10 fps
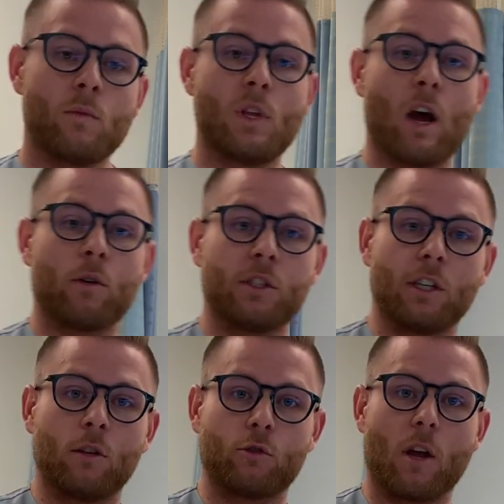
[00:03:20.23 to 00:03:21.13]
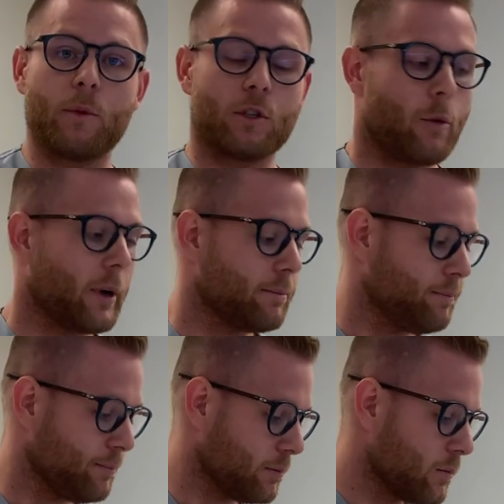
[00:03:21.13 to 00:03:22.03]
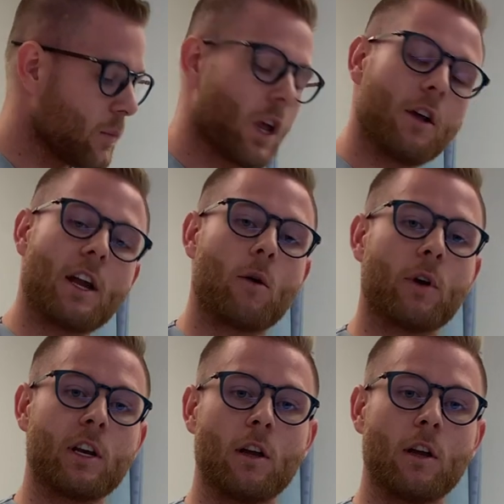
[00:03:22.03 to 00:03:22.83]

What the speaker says: Now our sterile drape is open. Now